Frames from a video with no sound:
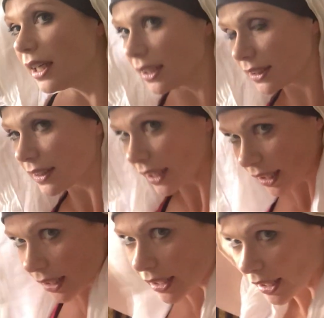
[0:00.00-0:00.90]
and
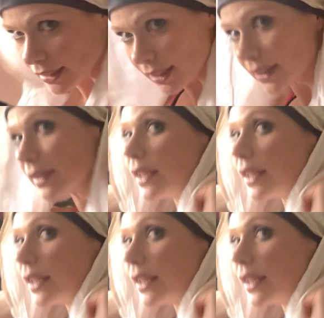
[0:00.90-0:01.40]
say, can I tuck this